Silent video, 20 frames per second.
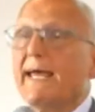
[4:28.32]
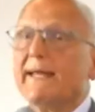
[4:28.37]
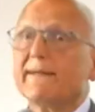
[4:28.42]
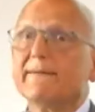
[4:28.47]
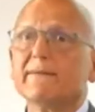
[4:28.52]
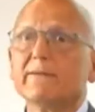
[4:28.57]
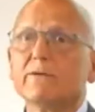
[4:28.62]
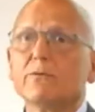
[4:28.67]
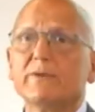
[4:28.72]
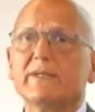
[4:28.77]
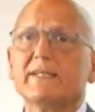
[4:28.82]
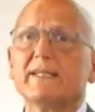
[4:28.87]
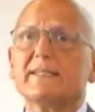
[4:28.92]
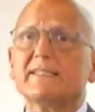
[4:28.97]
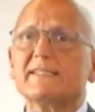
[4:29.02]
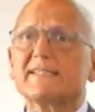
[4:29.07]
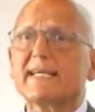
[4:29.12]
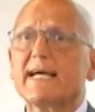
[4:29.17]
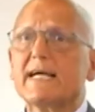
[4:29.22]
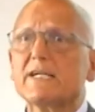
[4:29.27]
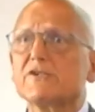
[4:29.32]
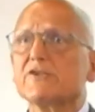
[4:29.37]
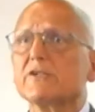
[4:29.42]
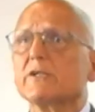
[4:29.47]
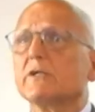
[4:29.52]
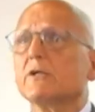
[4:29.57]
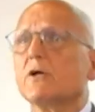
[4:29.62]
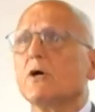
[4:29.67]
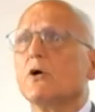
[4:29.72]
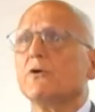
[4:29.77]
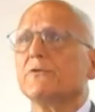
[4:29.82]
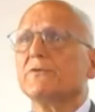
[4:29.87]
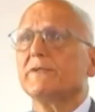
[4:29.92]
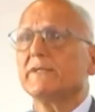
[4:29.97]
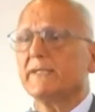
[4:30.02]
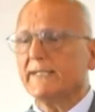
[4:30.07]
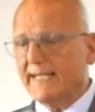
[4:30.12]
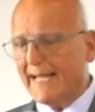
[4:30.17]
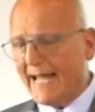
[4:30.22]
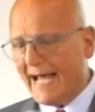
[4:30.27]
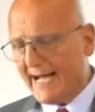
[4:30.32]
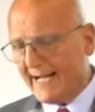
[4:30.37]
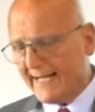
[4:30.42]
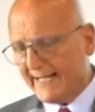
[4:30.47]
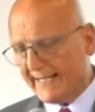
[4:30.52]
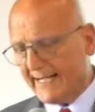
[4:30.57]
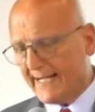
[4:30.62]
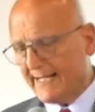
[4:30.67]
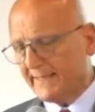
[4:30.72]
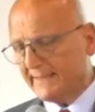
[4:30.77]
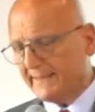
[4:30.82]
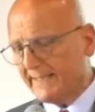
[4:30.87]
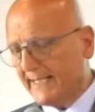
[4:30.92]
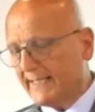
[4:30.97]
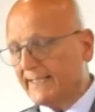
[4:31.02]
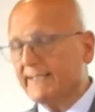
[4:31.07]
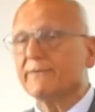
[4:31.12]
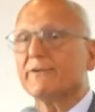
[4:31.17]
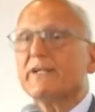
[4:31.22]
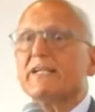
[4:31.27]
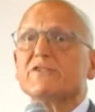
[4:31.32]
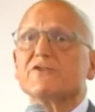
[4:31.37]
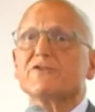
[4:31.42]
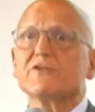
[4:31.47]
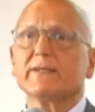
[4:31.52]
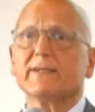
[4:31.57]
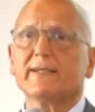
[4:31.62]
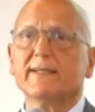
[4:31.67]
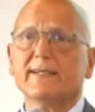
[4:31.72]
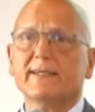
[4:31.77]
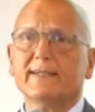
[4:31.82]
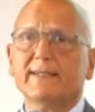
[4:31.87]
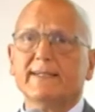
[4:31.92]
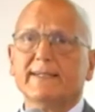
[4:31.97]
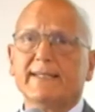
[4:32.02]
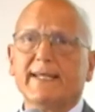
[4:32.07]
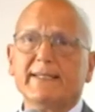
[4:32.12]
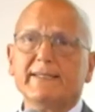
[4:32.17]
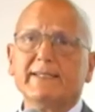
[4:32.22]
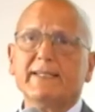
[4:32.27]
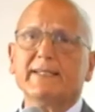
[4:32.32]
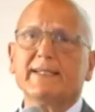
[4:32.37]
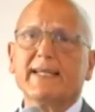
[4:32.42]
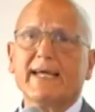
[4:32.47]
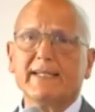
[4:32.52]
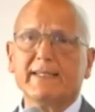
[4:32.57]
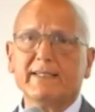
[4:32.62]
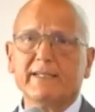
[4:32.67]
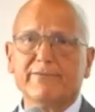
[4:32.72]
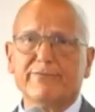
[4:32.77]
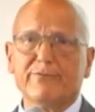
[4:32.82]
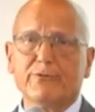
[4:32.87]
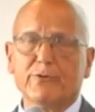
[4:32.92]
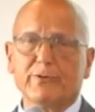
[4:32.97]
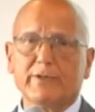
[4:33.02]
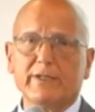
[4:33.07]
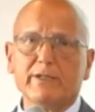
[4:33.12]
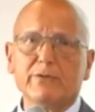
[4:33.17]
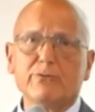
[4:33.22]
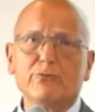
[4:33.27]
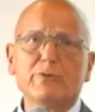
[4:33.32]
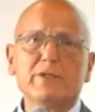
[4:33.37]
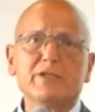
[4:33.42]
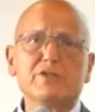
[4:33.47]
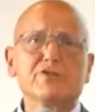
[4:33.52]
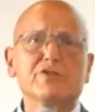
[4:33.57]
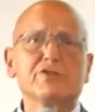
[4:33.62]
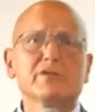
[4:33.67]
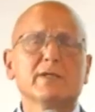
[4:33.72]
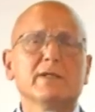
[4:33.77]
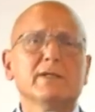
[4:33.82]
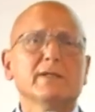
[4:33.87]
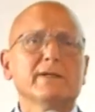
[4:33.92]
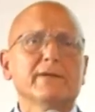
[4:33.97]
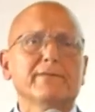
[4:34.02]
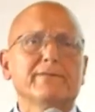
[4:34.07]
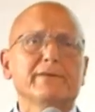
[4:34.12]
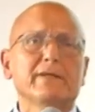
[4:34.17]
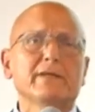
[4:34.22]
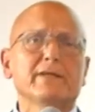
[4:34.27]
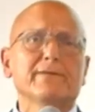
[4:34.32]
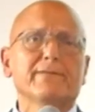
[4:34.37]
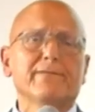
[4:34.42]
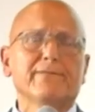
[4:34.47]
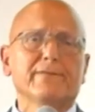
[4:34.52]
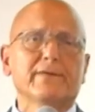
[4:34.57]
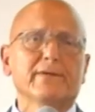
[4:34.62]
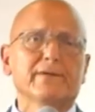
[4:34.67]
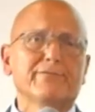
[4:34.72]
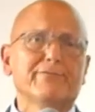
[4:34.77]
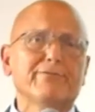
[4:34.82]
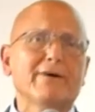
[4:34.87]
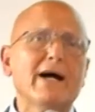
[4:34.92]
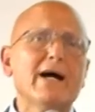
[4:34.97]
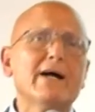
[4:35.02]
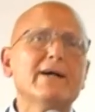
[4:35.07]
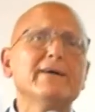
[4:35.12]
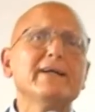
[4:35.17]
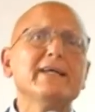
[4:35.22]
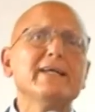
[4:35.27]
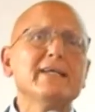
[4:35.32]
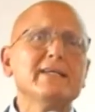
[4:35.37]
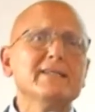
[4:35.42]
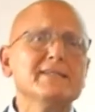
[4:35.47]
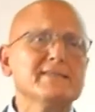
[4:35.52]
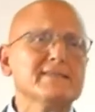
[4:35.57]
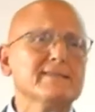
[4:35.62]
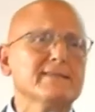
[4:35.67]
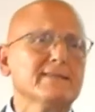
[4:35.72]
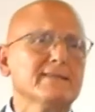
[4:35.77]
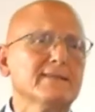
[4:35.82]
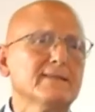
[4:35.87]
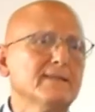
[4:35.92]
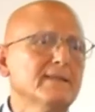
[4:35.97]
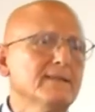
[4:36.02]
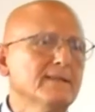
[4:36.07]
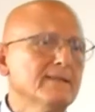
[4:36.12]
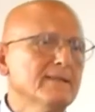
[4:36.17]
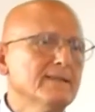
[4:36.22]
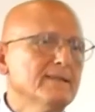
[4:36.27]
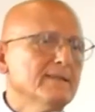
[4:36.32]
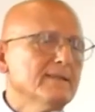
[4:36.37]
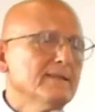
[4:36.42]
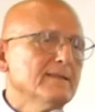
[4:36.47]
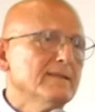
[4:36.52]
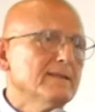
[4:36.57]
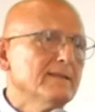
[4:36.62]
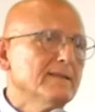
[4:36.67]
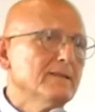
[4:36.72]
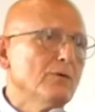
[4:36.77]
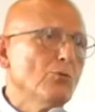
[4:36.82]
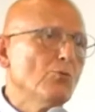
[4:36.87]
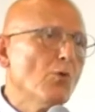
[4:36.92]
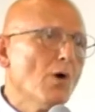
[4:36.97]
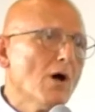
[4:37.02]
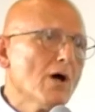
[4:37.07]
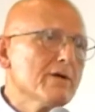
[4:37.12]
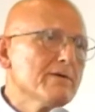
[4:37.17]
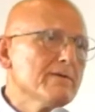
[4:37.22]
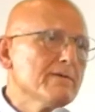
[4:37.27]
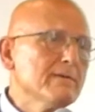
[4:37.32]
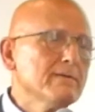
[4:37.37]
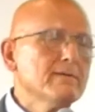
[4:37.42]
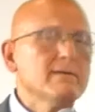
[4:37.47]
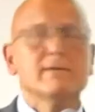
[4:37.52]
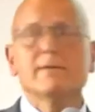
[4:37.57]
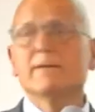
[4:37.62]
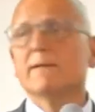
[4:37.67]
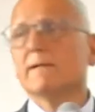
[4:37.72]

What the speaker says: end with a discussion on the Nara Declaration, 1994, in which the Far East won